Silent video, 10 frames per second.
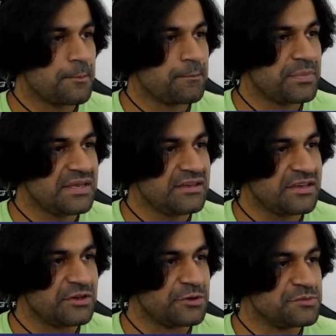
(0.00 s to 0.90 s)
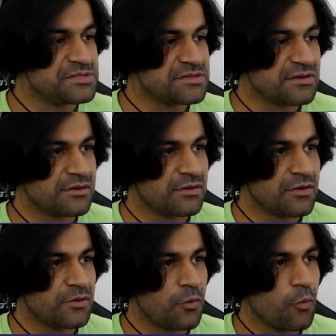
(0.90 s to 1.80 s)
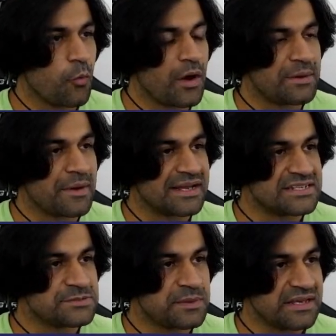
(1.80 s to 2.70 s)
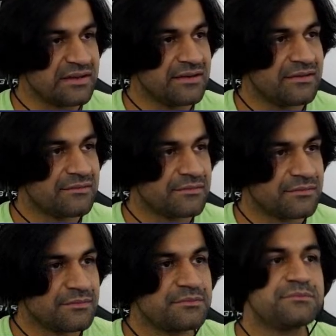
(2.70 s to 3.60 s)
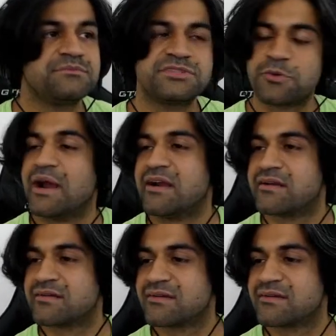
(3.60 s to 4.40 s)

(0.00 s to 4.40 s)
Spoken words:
p cubed 1 minus p squared.